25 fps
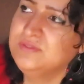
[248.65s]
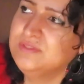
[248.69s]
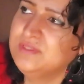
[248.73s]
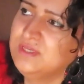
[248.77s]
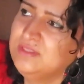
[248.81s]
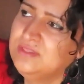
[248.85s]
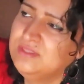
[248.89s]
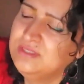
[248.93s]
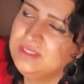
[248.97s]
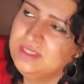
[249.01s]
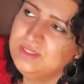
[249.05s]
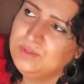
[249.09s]

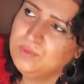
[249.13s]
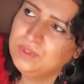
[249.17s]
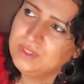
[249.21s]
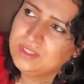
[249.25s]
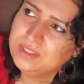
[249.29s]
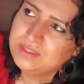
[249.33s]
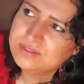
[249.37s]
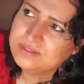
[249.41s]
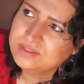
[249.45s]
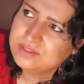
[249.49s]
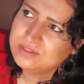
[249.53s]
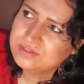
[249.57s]
and the
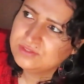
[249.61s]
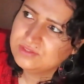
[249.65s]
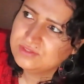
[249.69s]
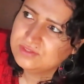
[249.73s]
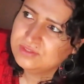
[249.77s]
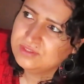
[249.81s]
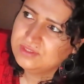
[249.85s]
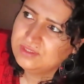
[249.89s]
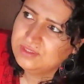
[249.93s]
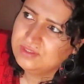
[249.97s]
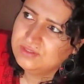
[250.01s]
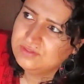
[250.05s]

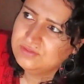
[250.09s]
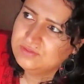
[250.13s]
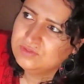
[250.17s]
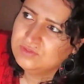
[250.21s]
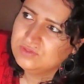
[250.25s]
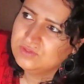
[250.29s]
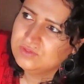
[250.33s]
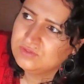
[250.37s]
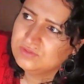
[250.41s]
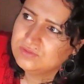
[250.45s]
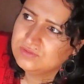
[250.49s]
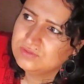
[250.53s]
equalization is
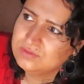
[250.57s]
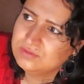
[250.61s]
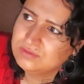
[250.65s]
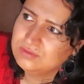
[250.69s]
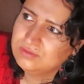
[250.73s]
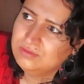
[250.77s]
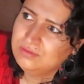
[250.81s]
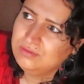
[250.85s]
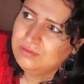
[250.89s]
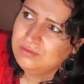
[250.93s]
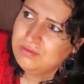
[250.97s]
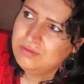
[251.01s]
just
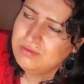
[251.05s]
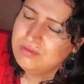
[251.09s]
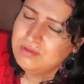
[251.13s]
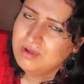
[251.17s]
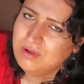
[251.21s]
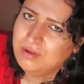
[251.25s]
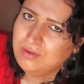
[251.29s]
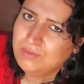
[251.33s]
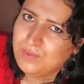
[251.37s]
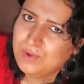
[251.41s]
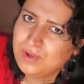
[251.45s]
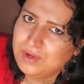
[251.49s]

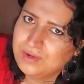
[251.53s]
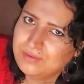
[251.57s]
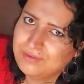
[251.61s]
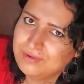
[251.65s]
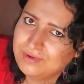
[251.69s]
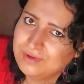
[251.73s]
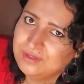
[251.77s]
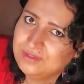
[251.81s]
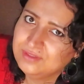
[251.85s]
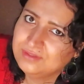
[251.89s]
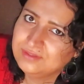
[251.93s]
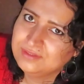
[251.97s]
not quite
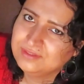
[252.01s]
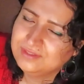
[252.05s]
right.